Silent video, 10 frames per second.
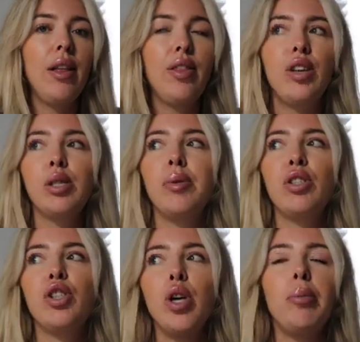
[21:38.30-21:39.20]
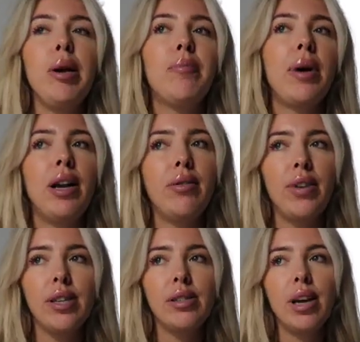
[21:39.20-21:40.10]
there's been so many
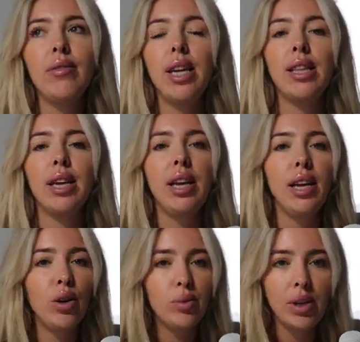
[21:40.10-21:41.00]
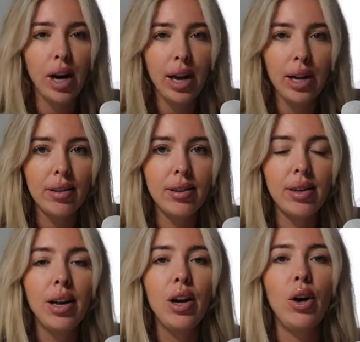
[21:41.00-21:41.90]
benefits of like the keto diet,
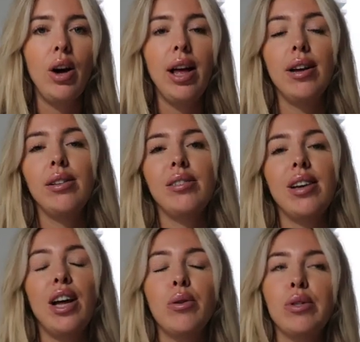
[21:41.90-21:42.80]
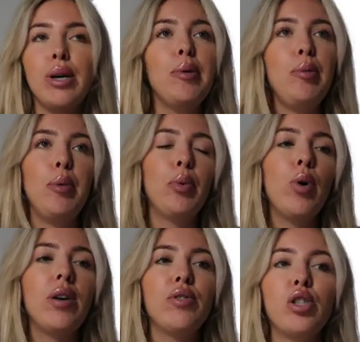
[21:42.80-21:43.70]
and I know so many people
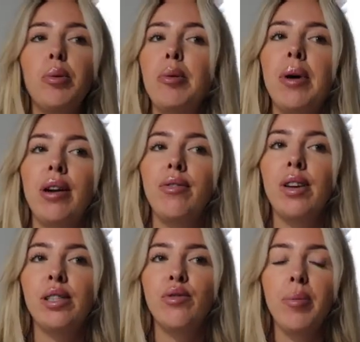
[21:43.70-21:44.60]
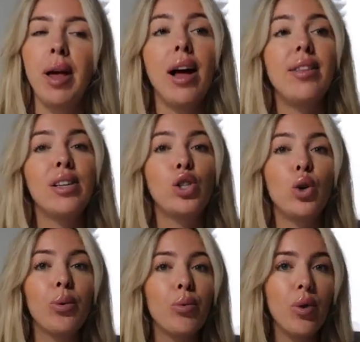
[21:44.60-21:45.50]
who have so many benefits from that, and that's
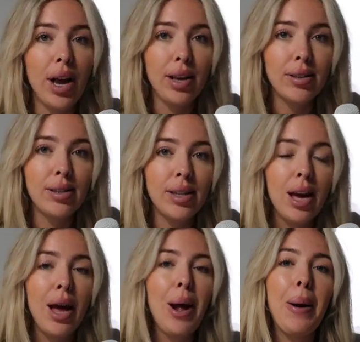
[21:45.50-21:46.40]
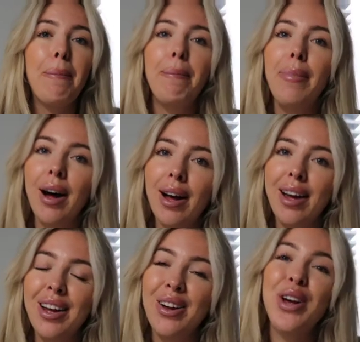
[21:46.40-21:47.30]
great.
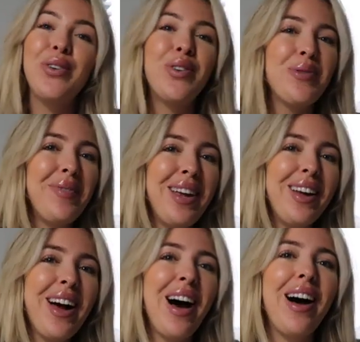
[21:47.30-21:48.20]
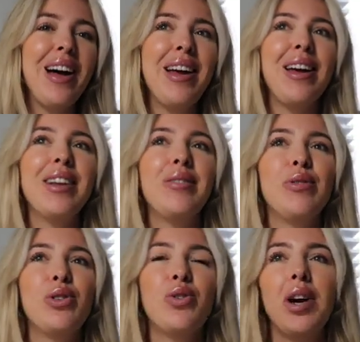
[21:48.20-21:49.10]
But for me, I
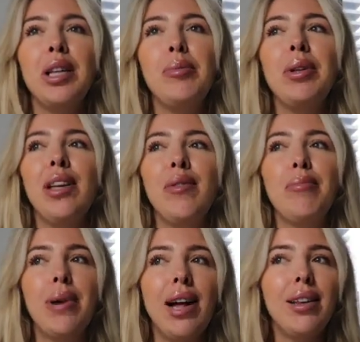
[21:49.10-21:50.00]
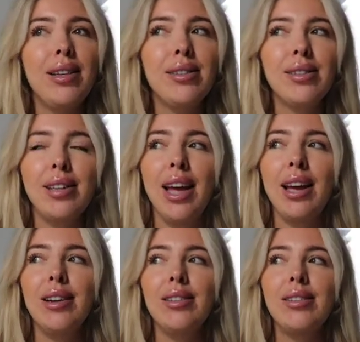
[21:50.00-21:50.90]
strongly believe in balance,
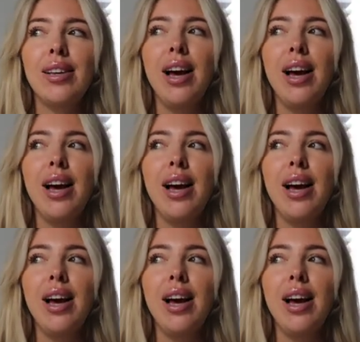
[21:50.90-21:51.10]
and